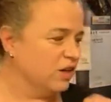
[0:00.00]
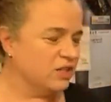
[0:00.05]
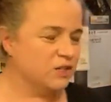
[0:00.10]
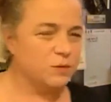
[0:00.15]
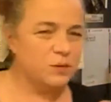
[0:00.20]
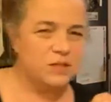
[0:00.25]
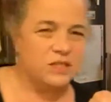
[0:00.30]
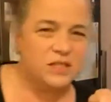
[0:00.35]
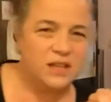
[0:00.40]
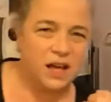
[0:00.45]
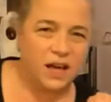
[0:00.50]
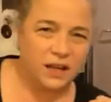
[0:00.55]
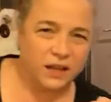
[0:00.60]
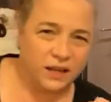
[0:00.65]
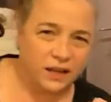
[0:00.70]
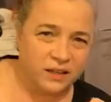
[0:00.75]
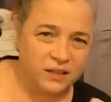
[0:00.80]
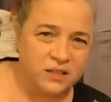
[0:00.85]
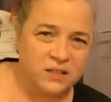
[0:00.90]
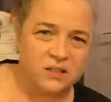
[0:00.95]
So it's
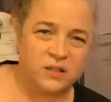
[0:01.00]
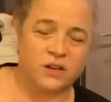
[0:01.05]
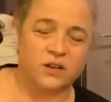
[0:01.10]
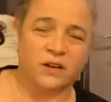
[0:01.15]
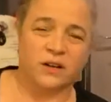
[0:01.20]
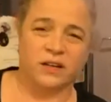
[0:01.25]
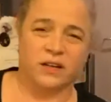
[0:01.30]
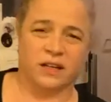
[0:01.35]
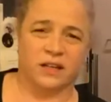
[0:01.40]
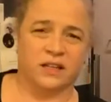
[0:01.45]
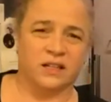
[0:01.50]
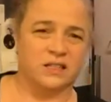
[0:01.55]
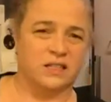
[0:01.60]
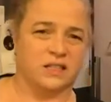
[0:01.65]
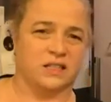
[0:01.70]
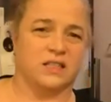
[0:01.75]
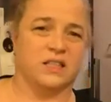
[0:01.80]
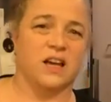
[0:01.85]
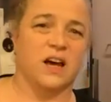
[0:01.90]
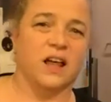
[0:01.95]
not like star
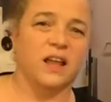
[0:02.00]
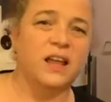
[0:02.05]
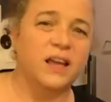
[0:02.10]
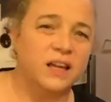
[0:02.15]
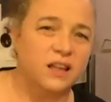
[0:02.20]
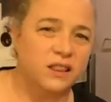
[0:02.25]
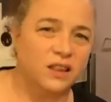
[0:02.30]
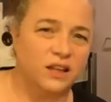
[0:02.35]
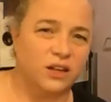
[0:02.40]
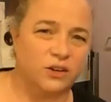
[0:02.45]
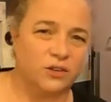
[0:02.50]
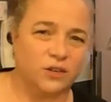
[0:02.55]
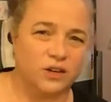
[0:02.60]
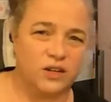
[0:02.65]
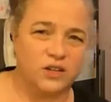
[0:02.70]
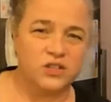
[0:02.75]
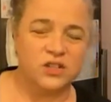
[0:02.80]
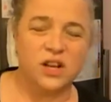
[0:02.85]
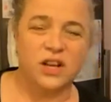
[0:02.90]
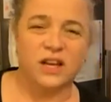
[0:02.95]
anise, it's not like
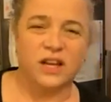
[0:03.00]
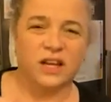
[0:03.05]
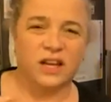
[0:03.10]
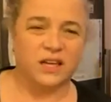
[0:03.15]
licorice,